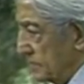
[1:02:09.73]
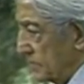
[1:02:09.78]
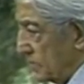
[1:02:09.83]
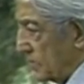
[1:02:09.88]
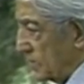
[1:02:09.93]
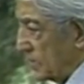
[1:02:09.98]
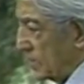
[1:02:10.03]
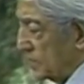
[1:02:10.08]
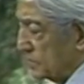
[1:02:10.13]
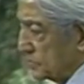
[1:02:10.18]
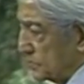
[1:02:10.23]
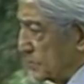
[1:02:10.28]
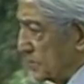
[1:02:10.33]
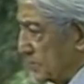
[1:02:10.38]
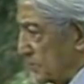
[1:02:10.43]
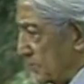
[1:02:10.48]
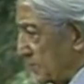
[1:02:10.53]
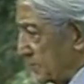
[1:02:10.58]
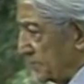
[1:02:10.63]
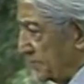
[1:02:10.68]
or
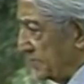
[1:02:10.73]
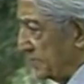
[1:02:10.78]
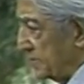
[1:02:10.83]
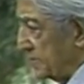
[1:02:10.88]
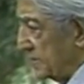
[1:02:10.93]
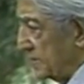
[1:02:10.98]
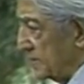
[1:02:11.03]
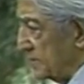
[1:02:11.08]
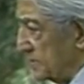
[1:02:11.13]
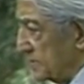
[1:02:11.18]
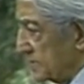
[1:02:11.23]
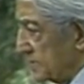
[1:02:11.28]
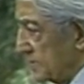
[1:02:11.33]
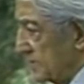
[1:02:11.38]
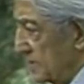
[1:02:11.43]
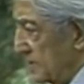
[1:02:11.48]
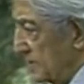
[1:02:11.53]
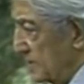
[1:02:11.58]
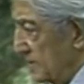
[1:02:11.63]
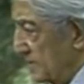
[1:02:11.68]
husband, whatever it is,
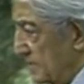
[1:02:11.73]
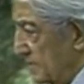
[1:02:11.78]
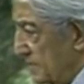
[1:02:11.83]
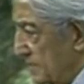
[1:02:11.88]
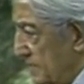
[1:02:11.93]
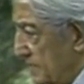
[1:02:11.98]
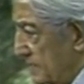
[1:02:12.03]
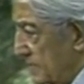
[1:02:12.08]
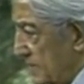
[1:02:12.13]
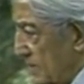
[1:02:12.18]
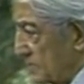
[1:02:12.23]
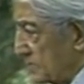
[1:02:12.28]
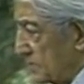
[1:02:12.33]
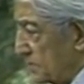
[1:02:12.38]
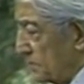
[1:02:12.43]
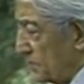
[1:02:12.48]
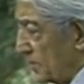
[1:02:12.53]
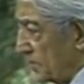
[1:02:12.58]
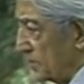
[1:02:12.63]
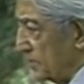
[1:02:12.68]
on the
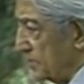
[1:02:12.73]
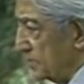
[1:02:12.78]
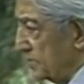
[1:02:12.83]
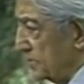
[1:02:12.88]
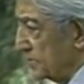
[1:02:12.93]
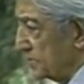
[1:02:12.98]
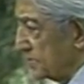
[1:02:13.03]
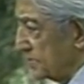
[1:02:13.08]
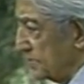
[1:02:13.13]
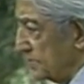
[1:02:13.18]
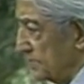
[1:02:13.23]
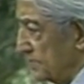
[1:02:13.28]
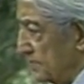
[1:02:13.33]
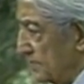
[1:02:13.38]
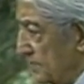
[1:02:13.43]
politician.